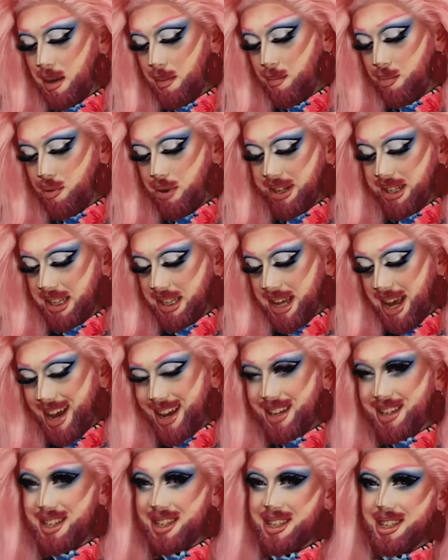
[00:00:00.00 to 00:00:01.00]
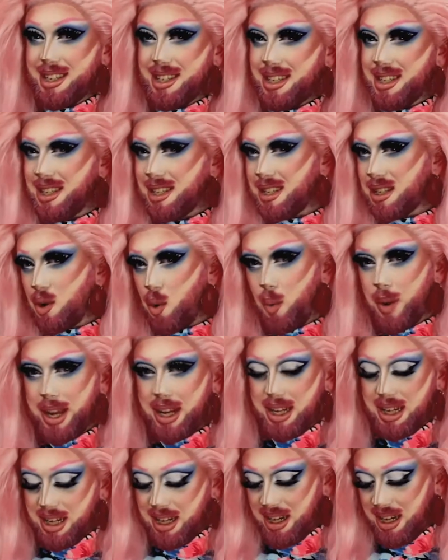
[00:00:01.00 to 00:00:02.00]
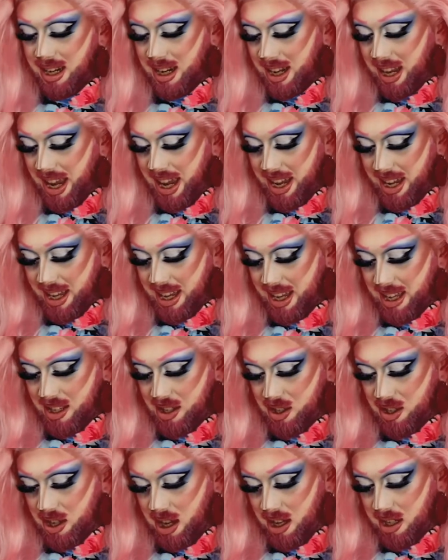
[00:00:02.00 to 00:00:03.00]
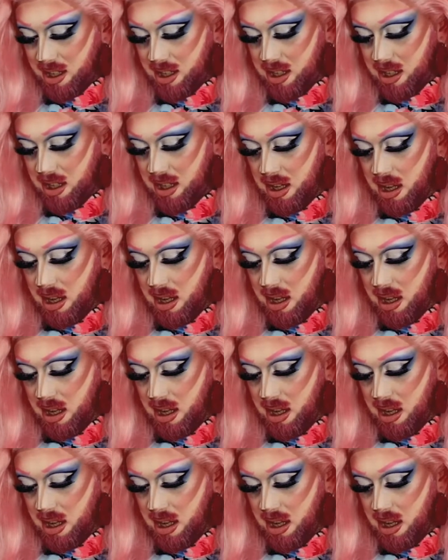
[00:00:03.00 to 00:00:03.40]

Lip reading: princess queen, like it's just